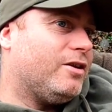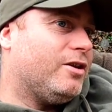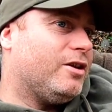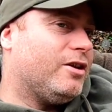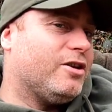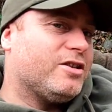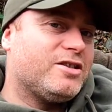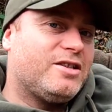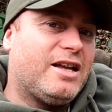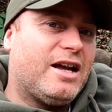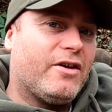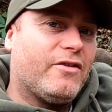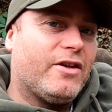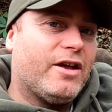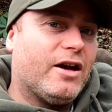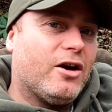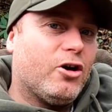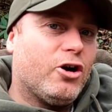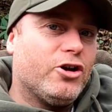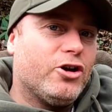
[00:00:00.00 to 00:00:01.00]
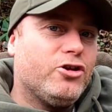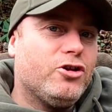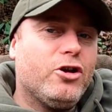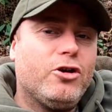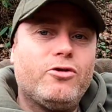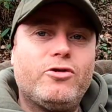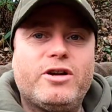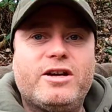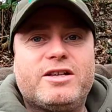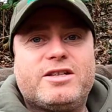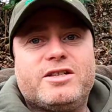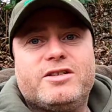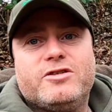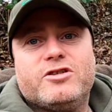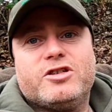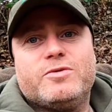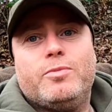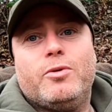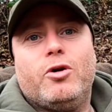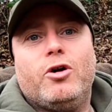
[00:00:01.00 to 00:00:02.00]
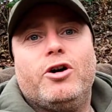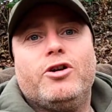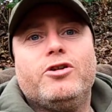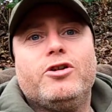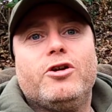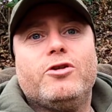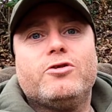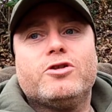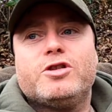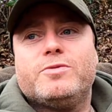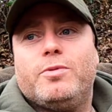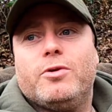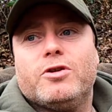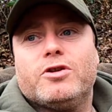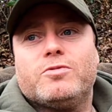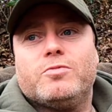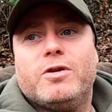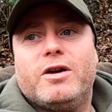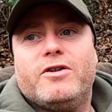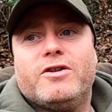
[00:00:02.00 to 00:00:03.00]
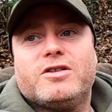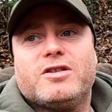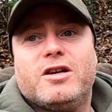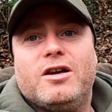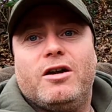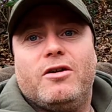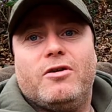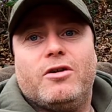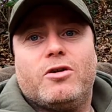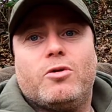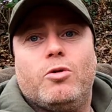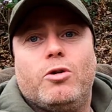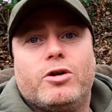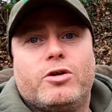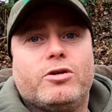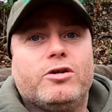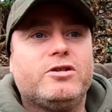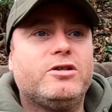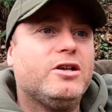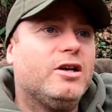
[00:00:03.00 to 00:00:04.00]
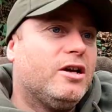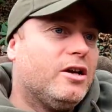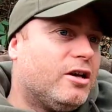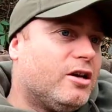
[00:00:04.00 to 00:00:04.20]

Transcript: You know, it's now there. I know that it's in the spot. I know the spots where it's are quite good.